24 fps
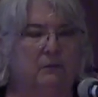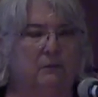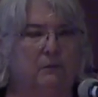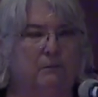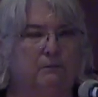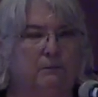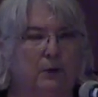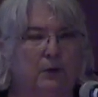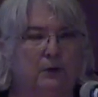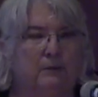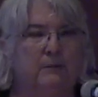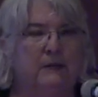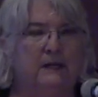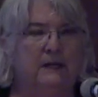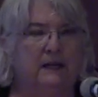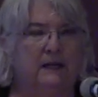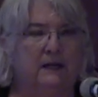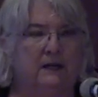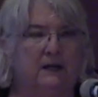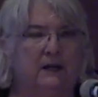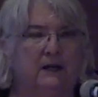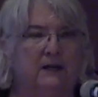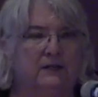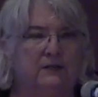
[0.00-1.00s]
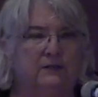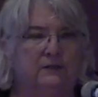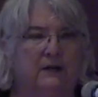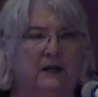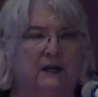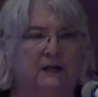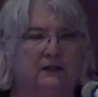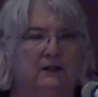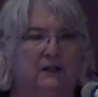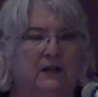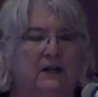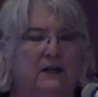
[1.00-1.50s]
permeate
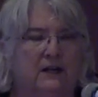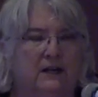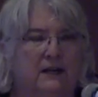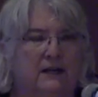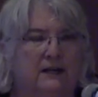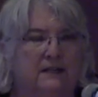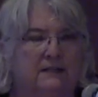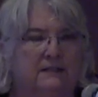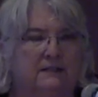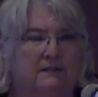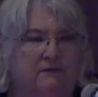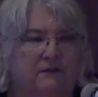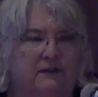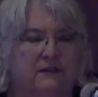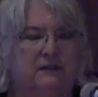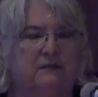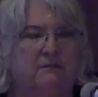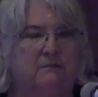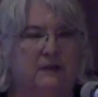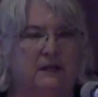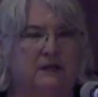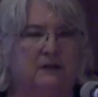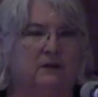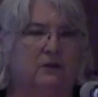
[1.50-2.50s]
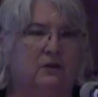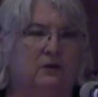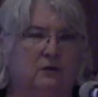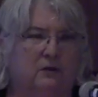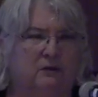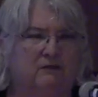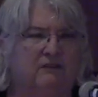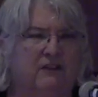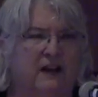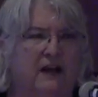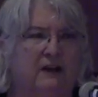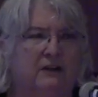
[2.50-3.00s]
contract law as fundamental
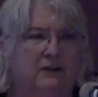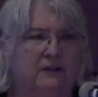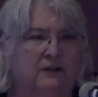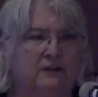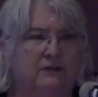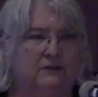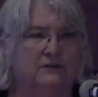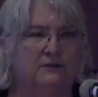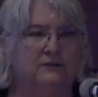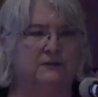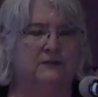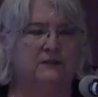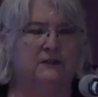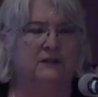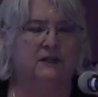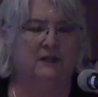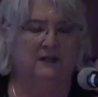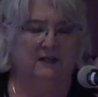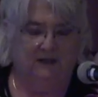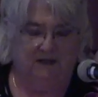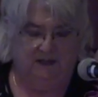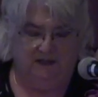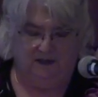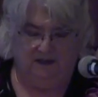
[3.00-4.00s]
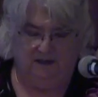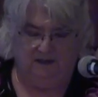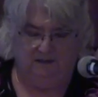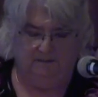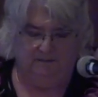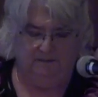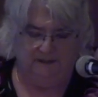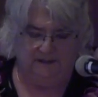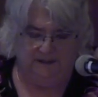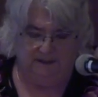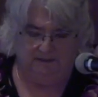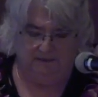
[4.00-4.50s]
core values.
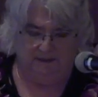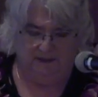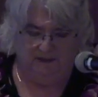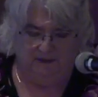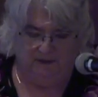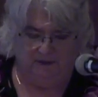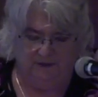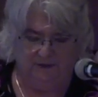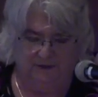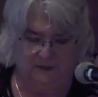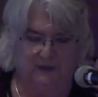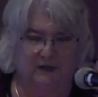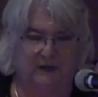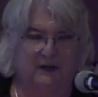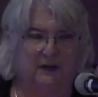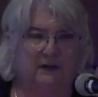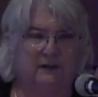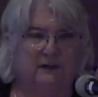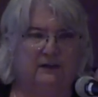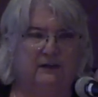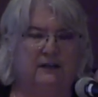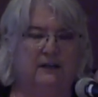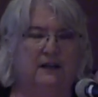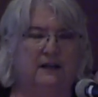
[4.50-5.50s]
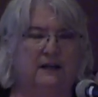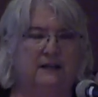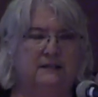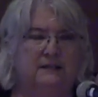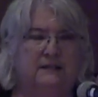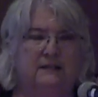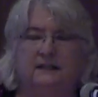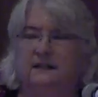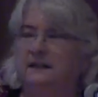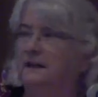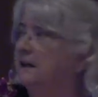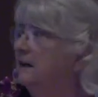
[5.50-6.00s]
Some of those are the
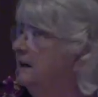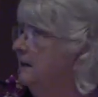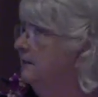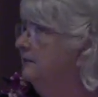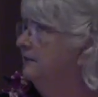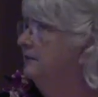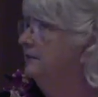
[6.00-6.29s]
idea of